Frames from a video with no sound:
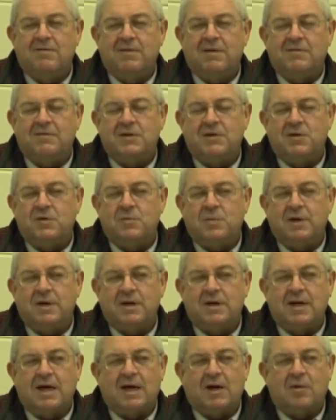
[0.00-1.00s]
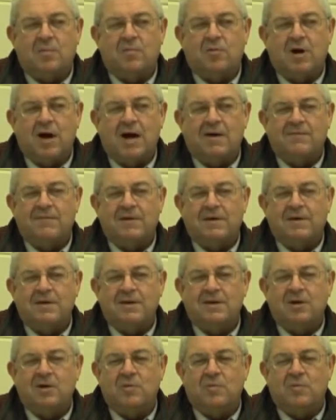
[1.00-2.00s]
$52 million profit in
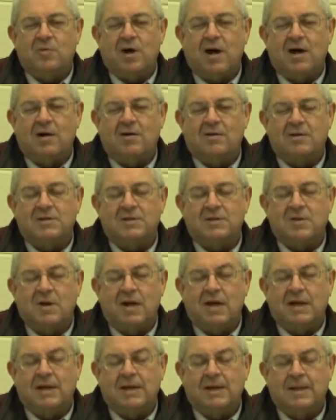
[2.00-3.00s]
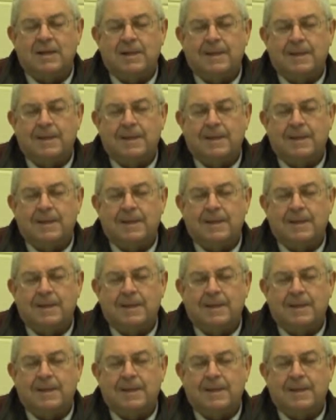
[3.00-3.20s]
the year prior to the strike.